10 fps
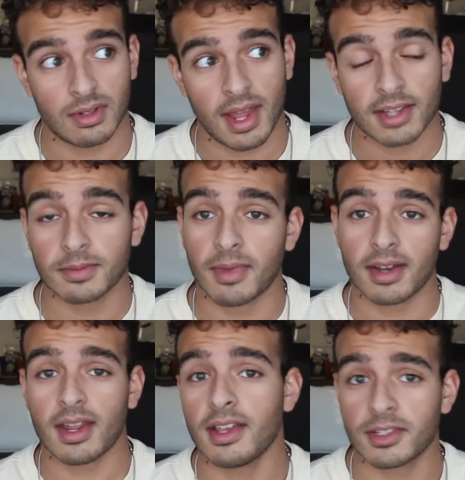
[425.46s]
next
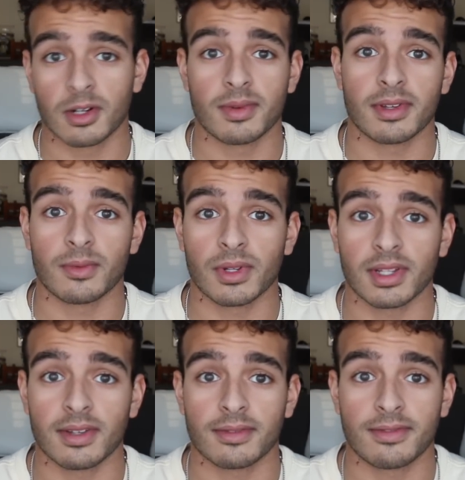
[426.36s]
Monday, so it'll be
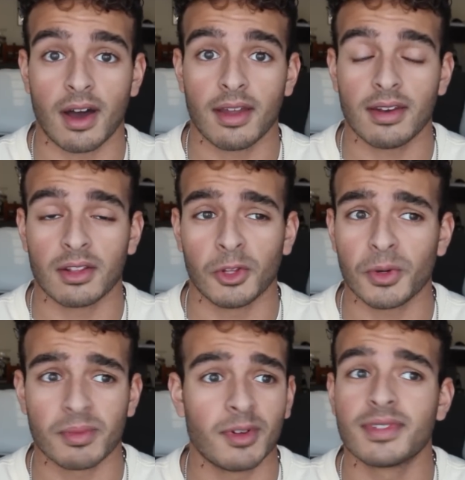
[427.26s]
really fun.
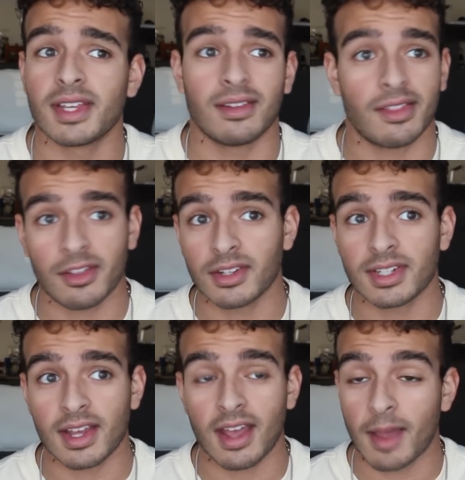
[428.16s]
Luke moves in
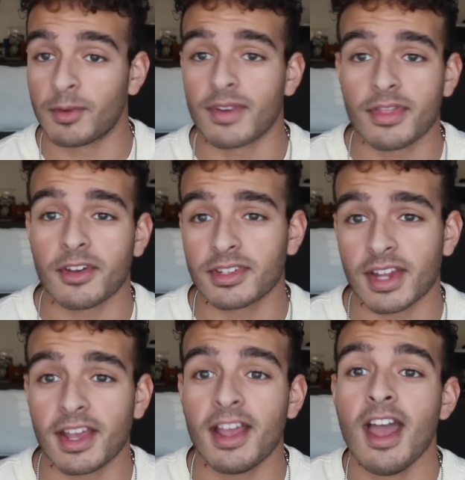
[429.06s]
Thursday, I move in
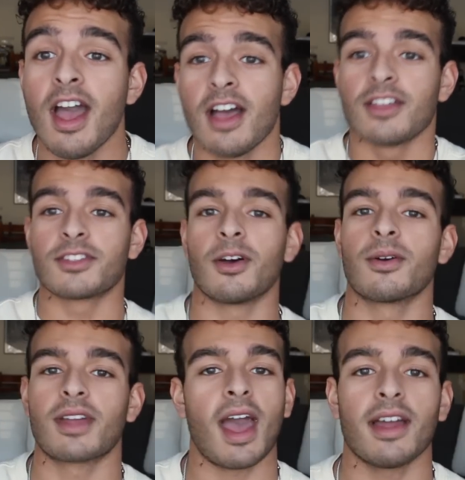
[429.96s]
Thursday,
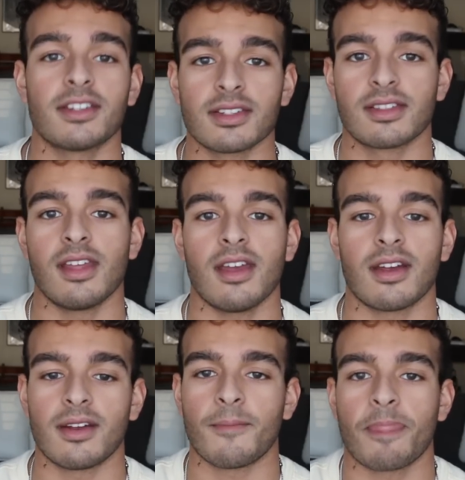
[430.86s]
so catch us
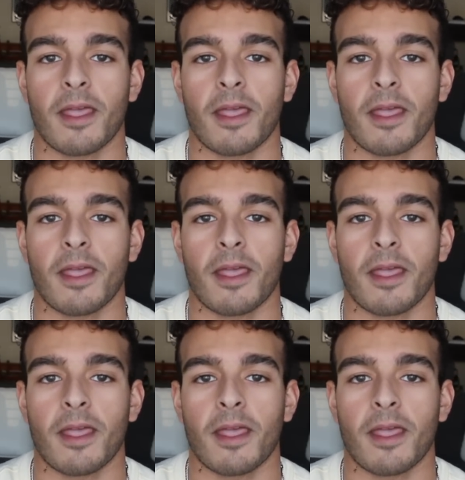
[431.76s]
there.